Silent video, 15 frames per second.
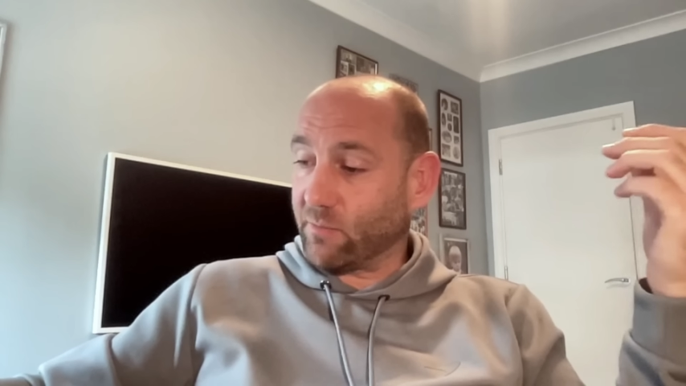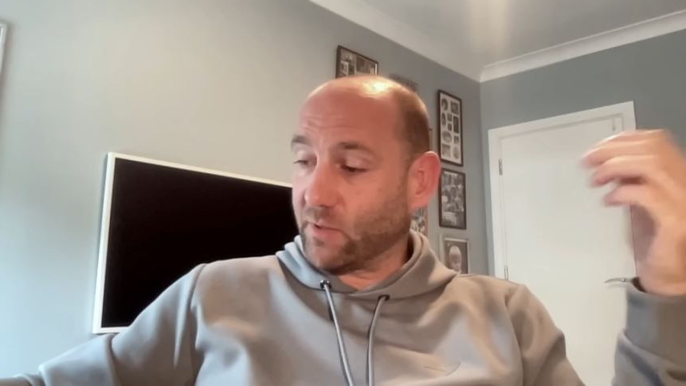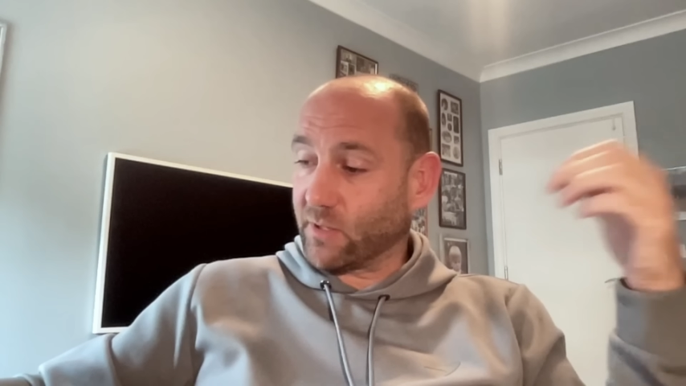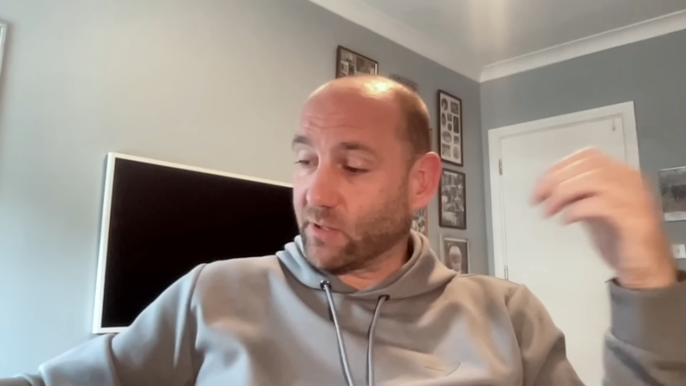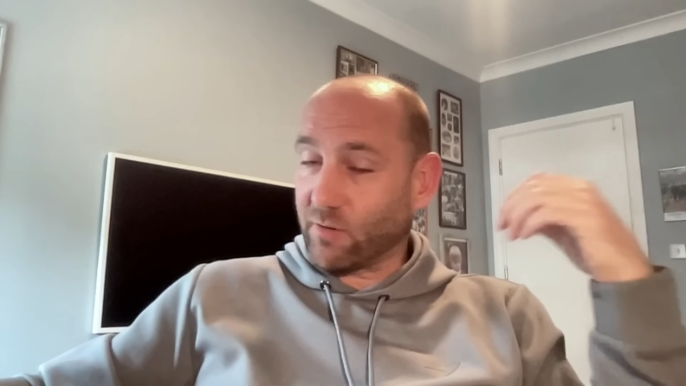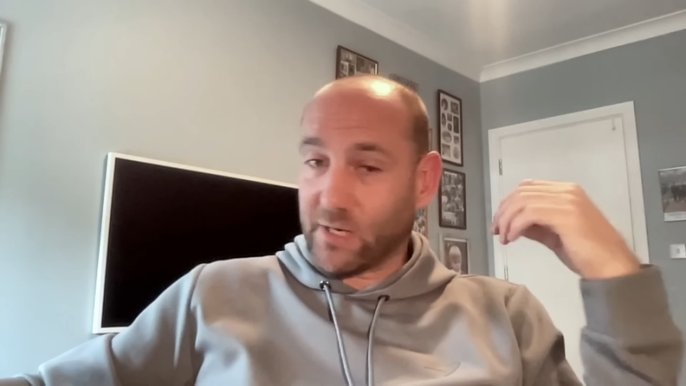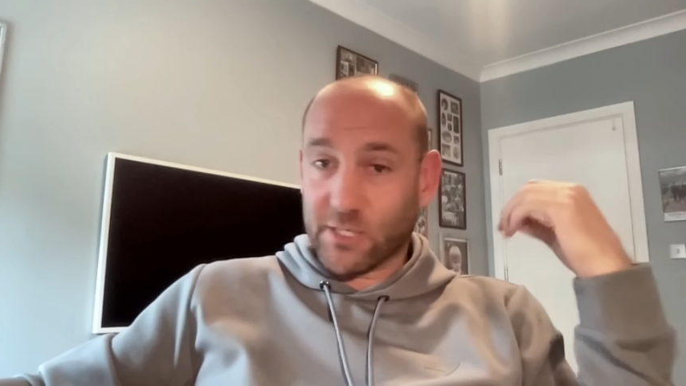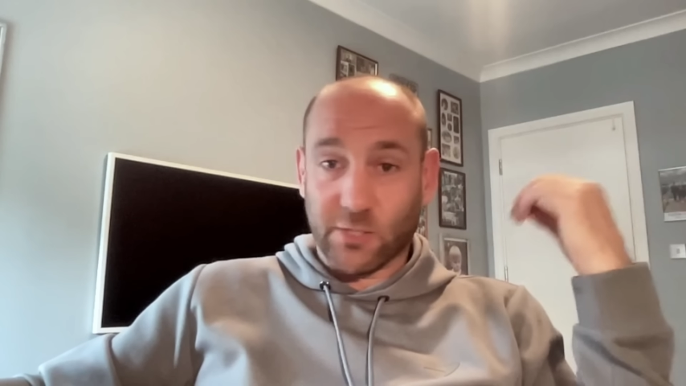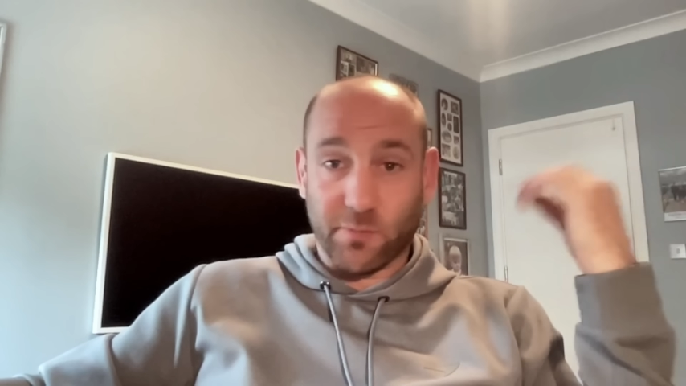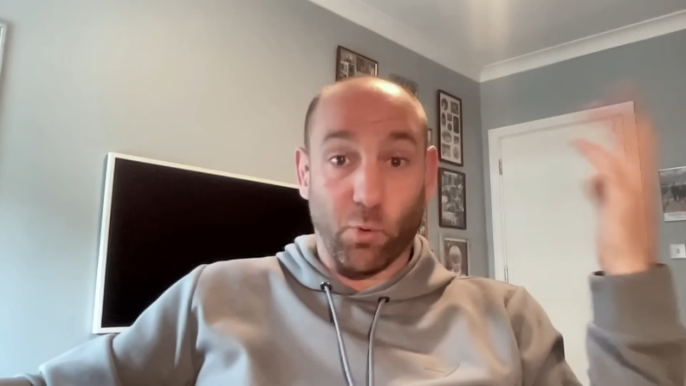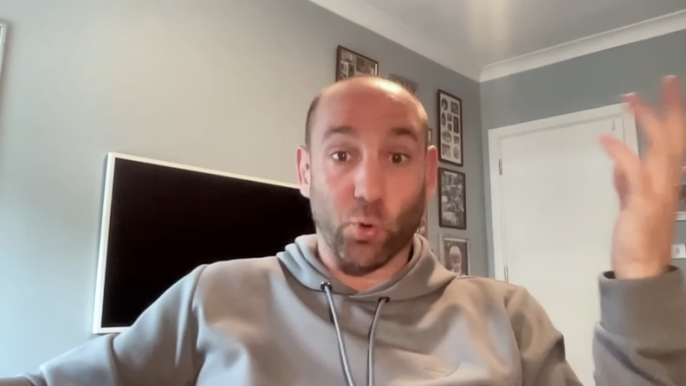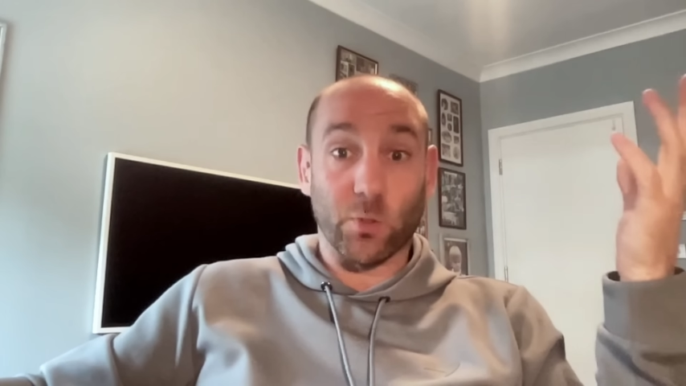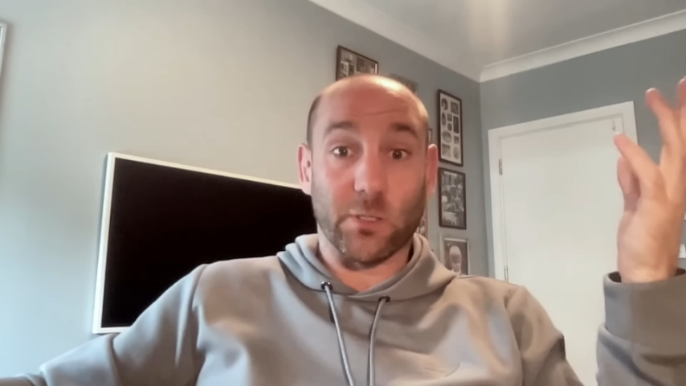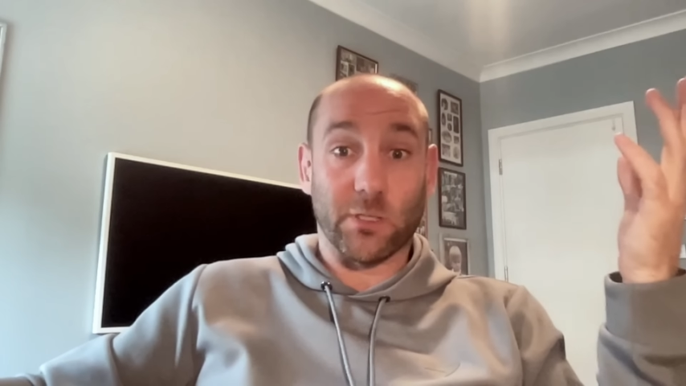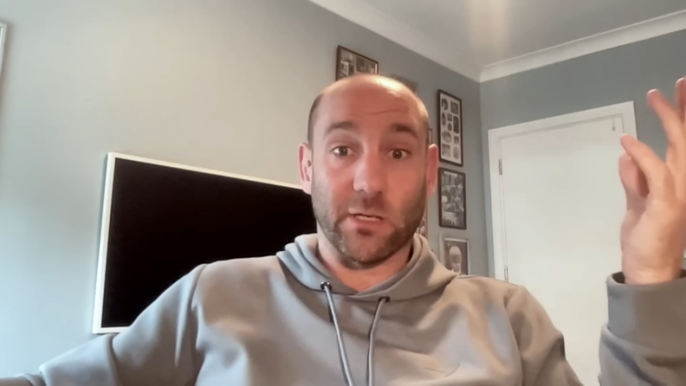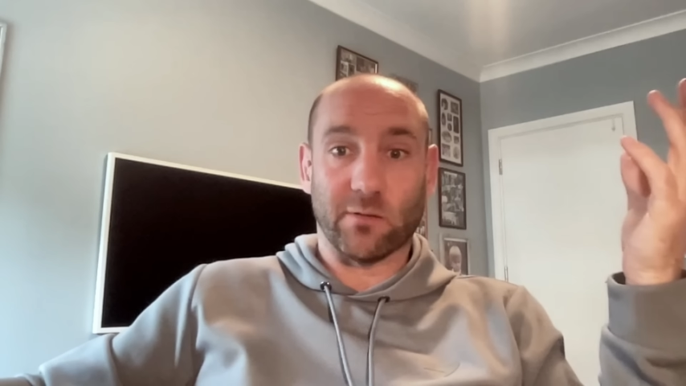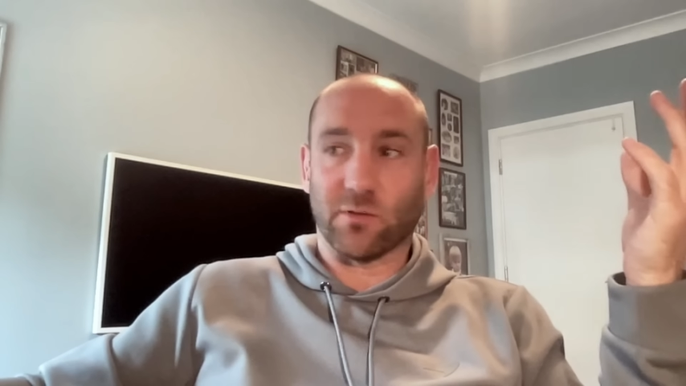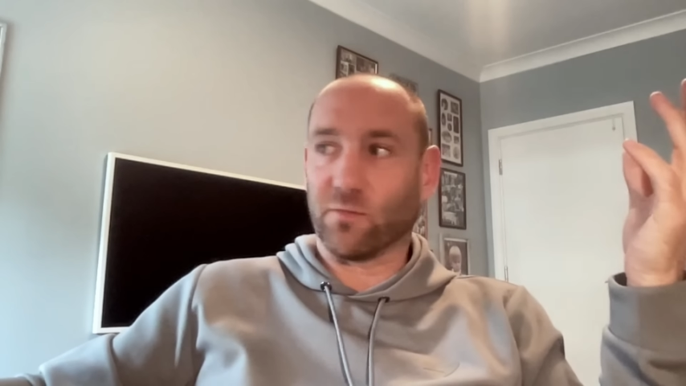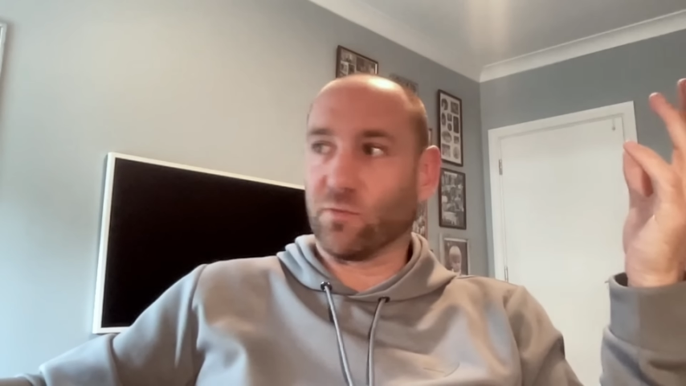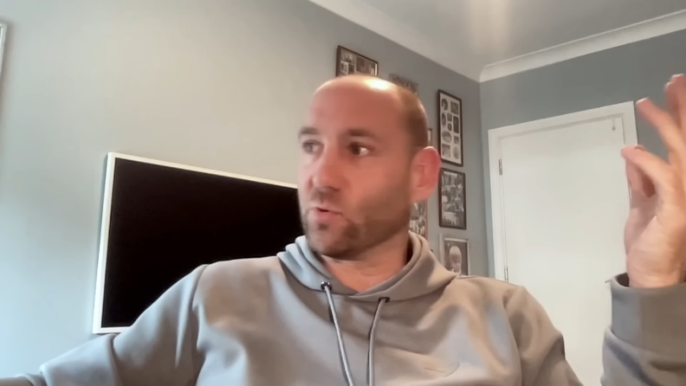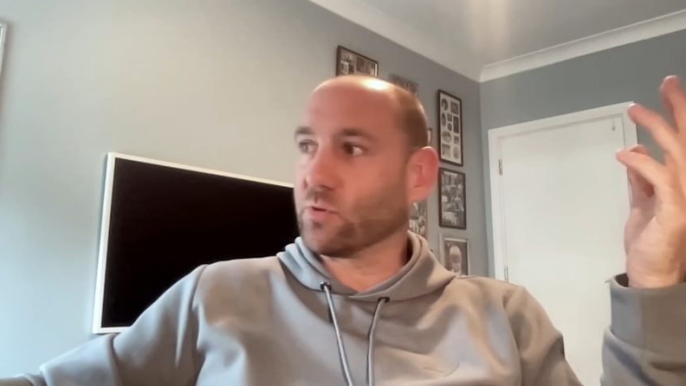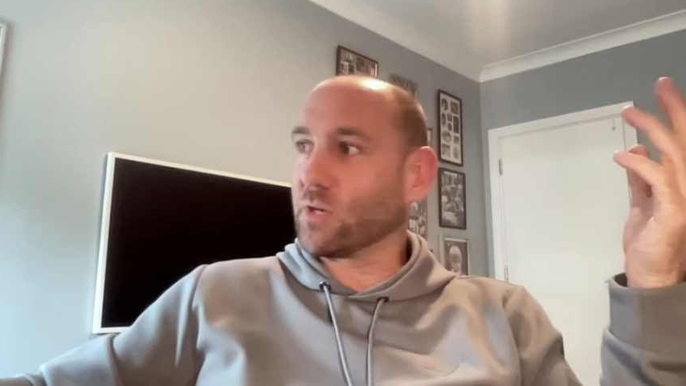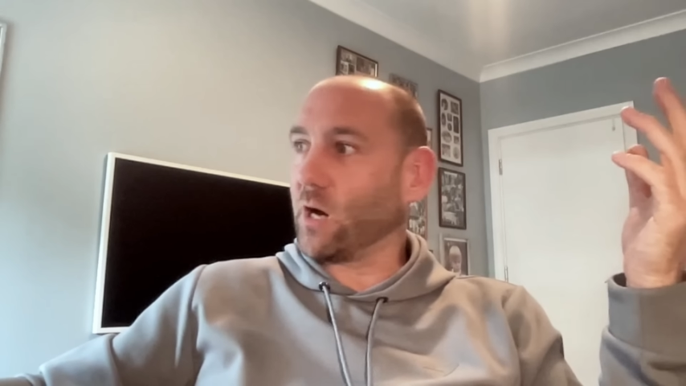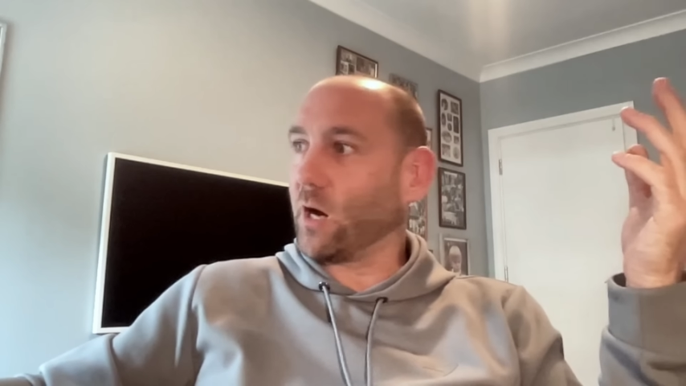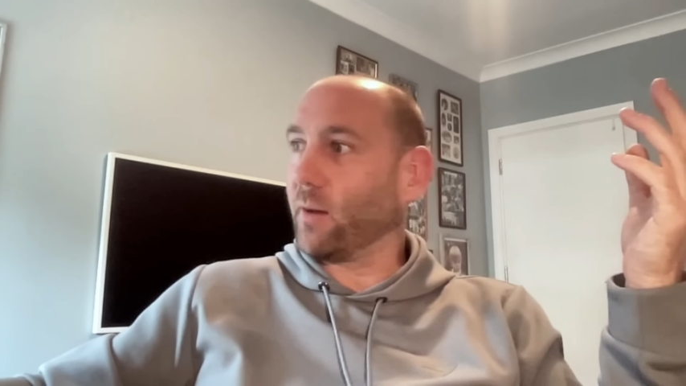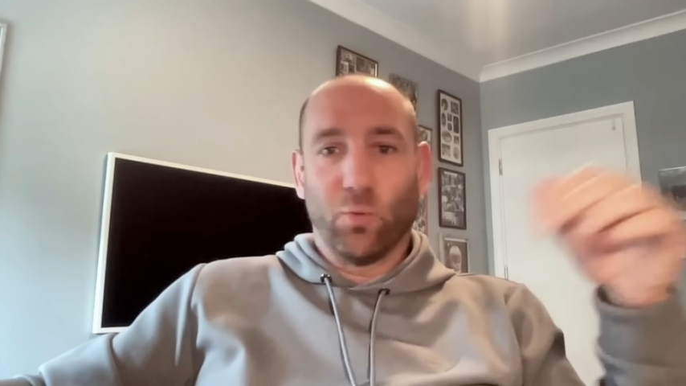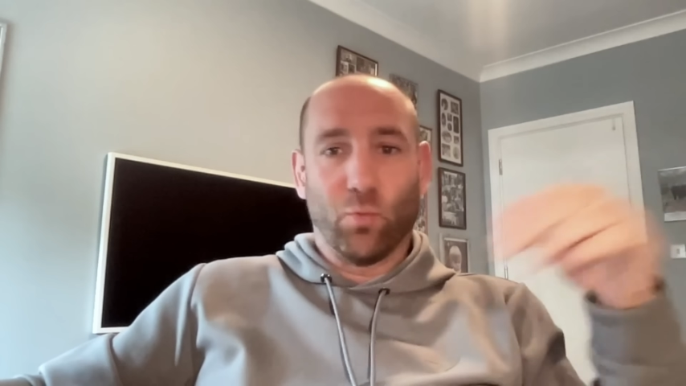one of the greatest sports teams of all time.